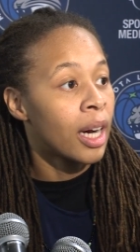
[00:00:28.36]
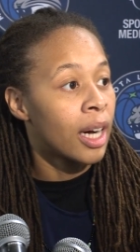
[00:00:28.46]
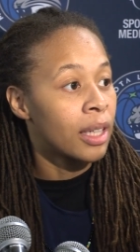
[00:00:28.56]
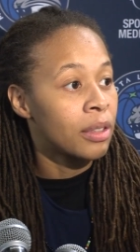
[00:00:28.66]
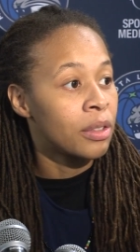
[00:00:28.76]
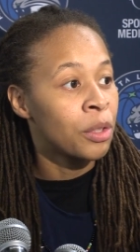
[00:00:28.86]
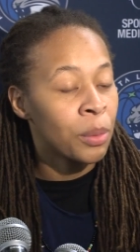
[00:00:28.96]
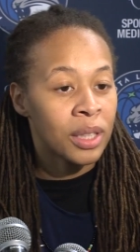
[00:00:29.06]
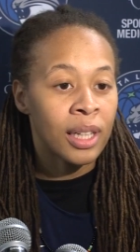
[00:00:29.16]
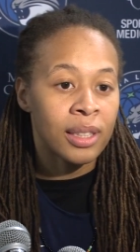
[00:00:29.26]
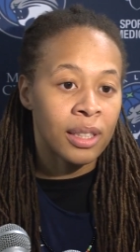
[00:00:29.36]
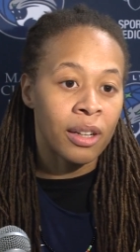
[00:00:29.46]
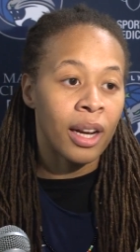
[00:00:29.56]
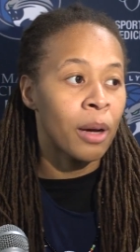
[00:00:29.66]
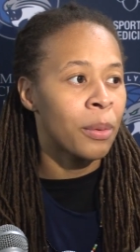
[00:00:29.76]
uh, do what's
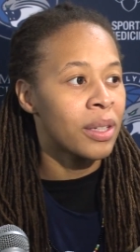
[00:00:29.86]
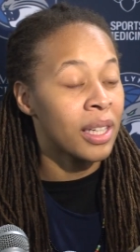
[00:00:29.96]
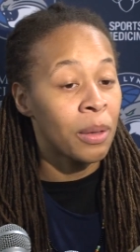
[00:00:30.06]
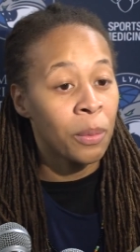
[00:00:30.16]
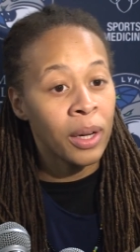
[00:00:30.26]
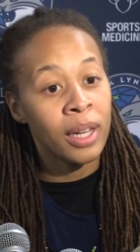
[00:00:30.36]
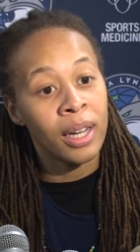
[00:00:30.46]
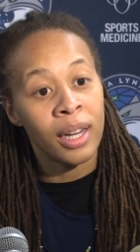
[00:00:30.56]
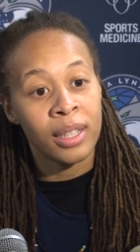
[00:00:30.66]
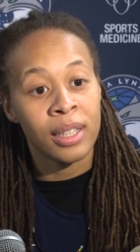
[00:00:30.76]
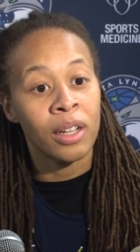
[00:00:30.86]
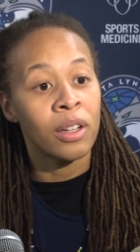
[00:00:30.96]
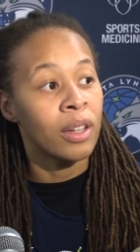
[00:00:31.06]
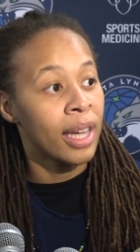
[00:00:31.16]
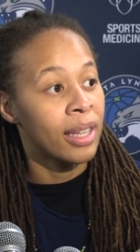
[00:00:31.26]
necessary to help your team win and
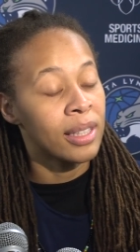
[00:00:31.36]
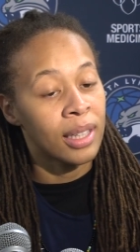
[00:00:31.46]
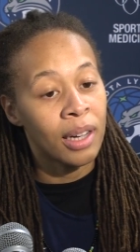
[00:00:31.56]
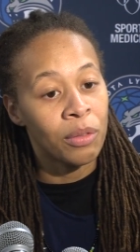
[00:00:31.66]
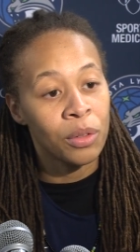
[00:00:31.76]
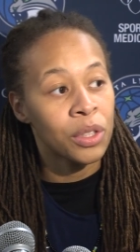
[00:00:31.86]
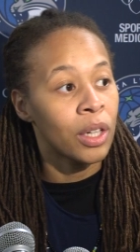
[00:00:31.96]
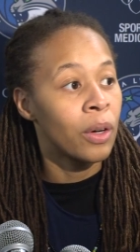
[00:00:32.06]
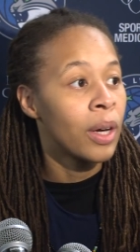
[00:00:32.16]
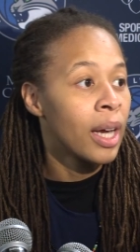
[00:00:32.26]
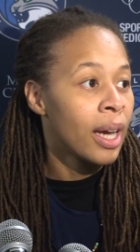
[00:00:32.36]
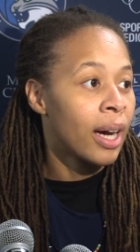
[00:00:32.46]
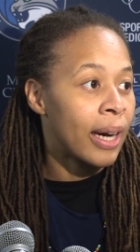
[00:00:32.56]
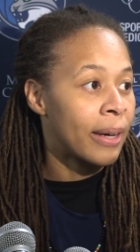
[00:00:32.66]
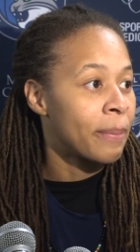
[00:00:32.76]
excel at this level. So
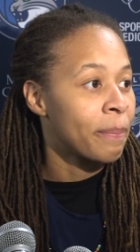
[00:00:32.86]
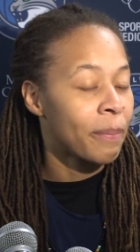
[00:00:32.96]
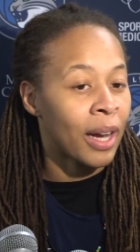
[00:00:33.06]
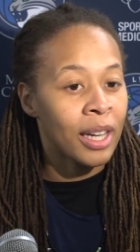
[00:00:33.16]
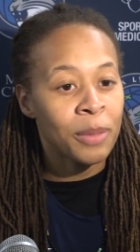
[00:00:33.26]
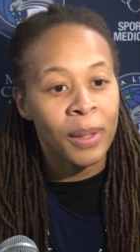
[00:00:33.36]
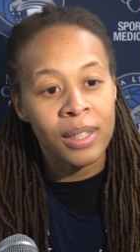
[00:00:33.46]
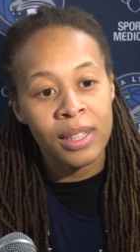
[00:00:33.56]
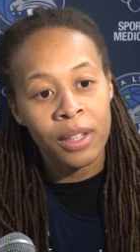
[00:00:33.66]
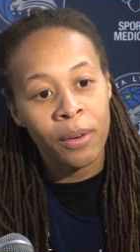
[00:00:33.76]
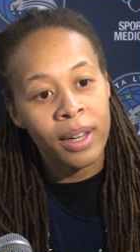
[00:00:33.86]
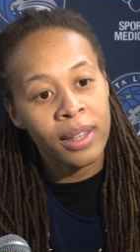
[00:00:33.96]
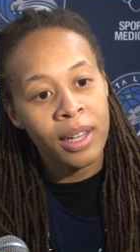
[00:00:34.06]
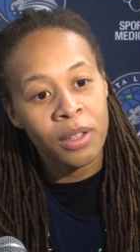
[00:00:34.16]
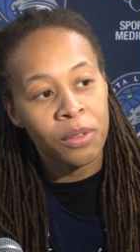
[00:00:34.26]
uh, I expect to see great
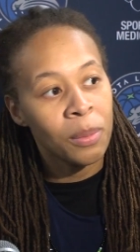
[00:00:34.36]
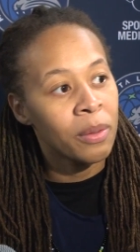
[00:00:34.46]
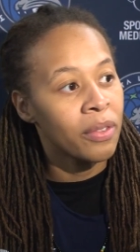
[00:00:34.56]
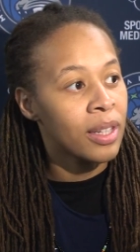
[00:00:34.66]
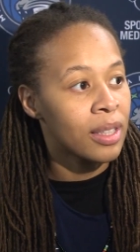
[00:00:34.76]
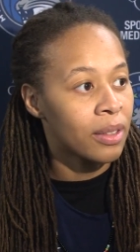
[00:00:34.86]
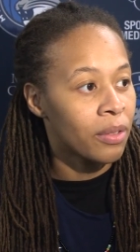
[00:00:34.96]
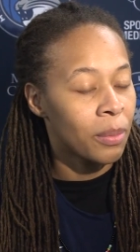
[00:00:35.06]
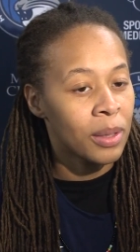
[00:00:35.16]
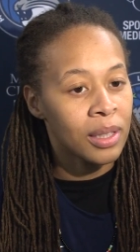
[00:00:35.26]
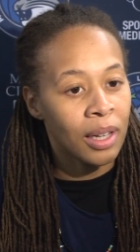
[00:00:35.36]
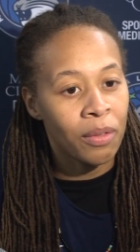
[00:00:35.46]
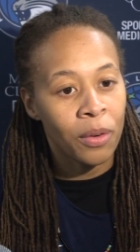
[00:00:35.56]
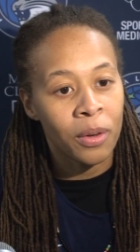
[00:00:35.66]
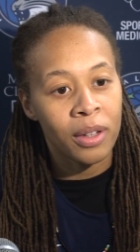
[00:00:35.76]
things from Napheesa from this day
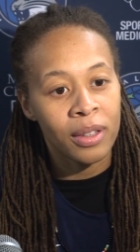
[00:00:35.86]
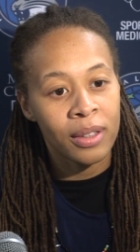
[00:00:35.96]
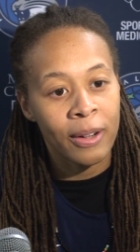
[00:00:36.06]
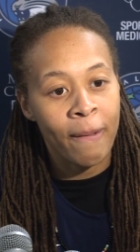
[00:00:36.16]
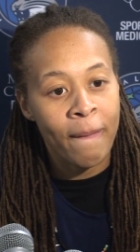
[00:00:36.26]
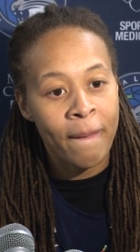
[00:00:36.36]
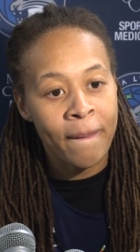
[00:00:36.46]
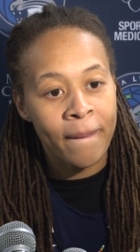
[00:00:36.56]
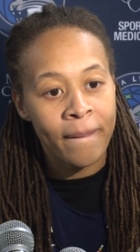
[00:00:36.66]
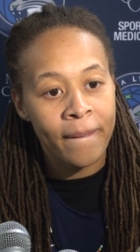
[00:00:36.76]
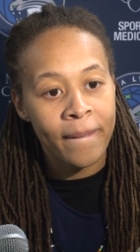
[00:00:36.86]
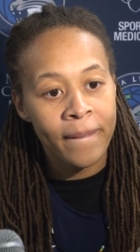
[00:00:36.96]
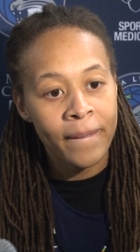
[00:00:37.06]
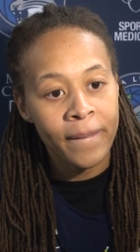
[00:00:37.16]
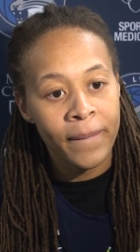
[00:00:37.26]
forward. I know you
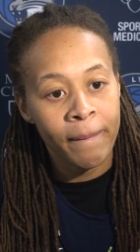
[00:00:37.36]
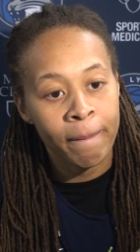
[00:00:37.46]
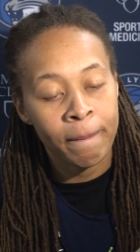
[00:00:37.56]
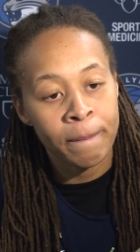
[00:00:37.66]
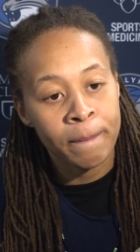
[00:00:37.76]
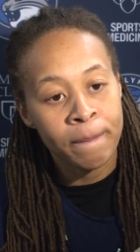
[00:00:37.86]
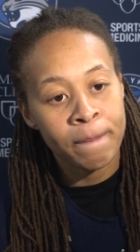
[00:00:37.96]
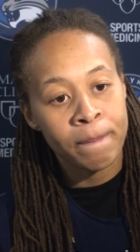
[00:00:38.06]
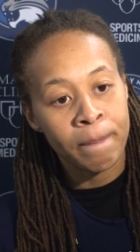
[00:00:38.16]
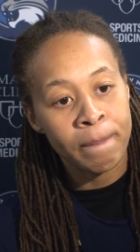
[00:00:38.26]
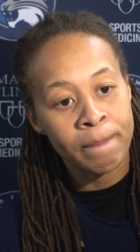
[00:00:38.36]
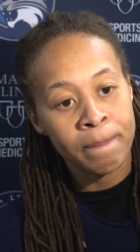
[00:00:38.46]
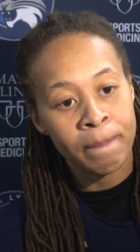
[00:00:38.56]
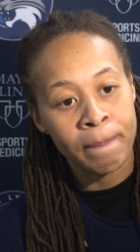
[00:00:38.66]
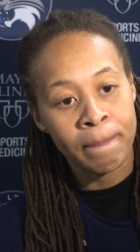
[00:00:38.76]
know how special she is, but did
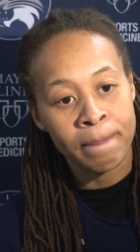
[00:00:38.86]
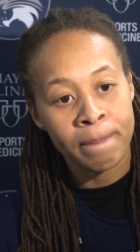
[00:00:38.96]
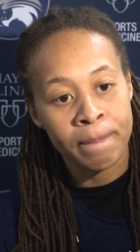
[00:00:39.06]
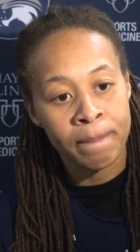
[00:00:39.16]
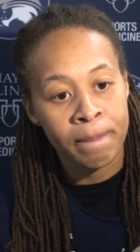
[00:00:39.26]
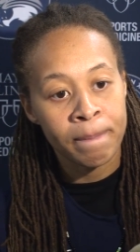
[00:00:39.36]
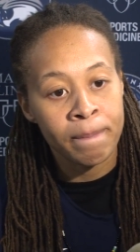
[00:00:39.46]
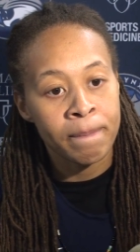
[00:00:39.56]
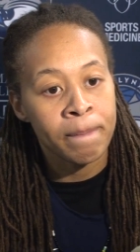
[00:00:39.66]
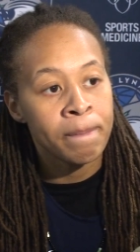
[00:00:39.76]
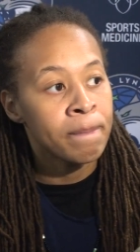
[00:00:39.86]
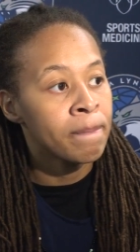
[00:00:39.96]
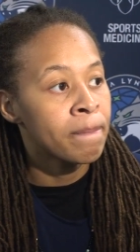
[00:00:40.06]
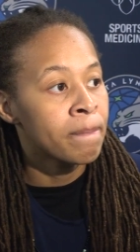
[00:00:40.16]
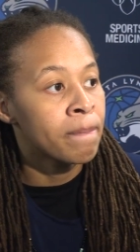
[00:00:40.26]
you know how special she was when she
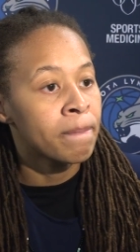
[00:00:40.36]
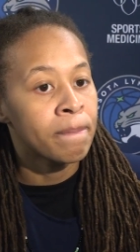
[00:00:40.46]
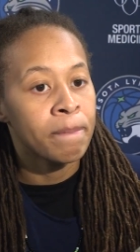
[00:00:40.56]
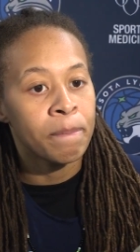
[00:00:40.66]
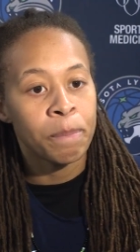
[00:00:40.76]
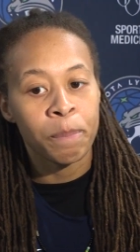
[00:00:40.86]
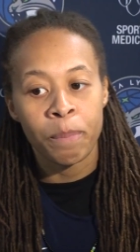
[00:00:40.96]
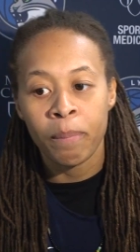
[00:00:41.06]
first walked in the door?